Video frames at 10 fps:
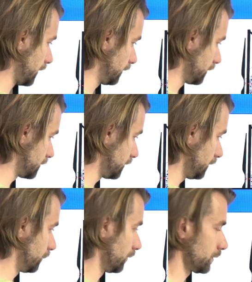and the
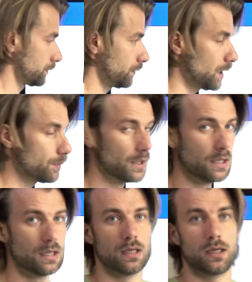seat board strap
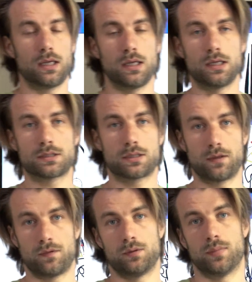is
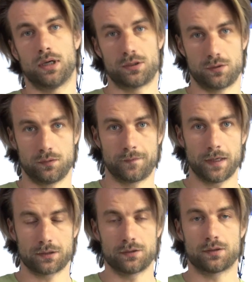given by two
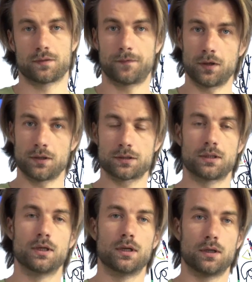factors. First,
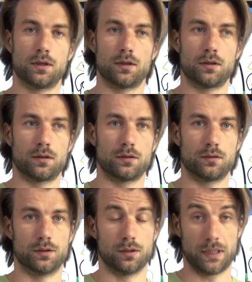
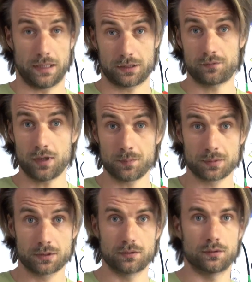the leg
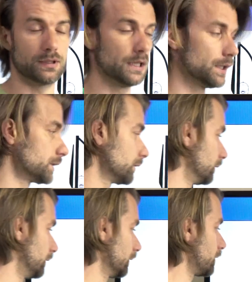straps that
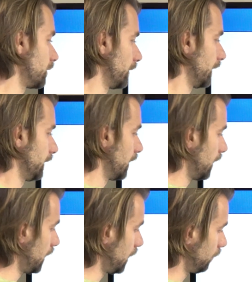determine
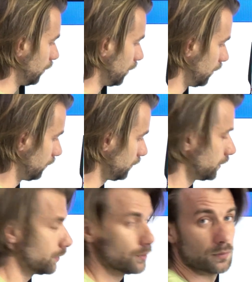how low
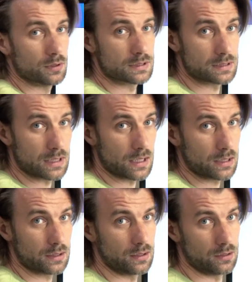you will
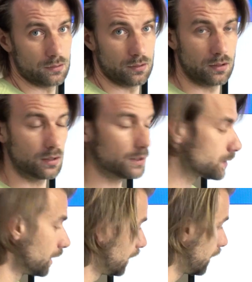sag in the
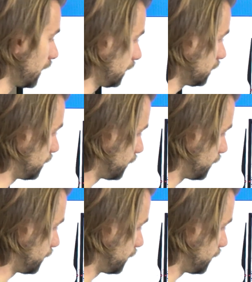harness, and the